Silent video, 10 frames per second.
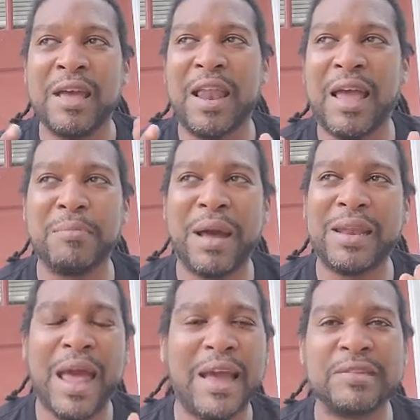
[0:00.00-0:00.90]
Like my
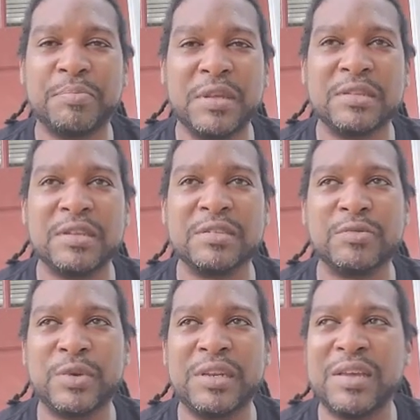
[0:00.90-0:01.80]
last business,
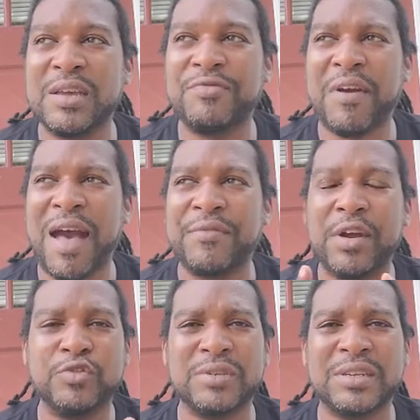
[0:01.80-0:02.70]
we did
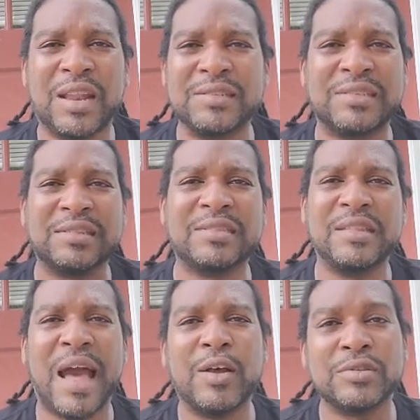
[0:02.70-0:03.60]

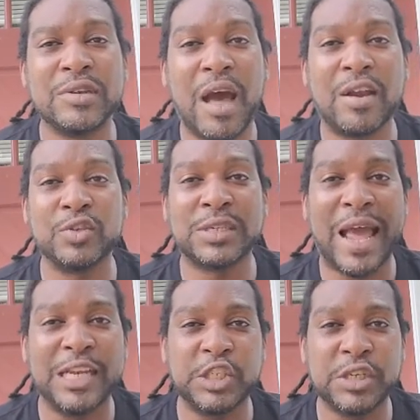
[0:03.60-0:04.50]
$560,000
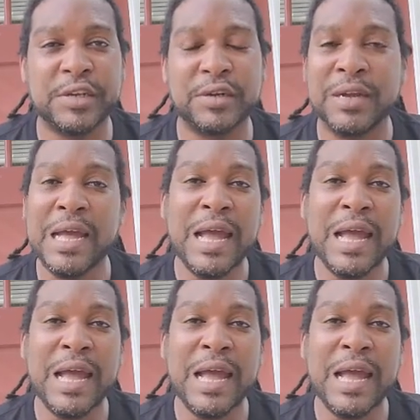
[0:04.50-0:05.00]
last year.